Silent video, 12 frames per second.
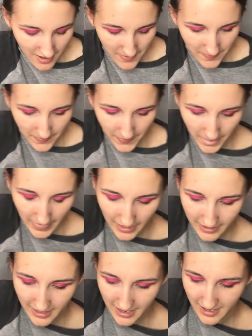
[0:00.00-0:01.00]
Chloe?
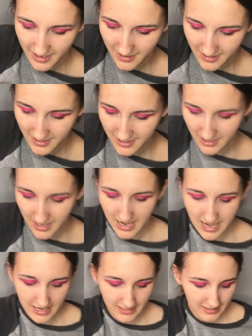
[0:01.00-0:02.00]
Yes, okay.
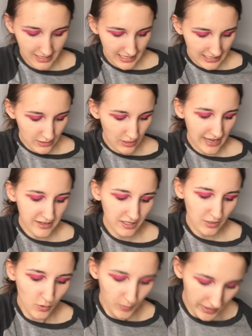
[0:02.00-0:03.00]
And I need to
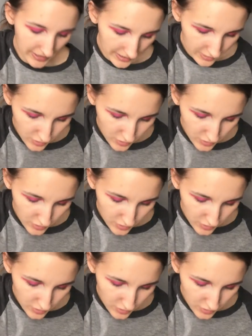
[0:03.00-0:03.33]
actually open it.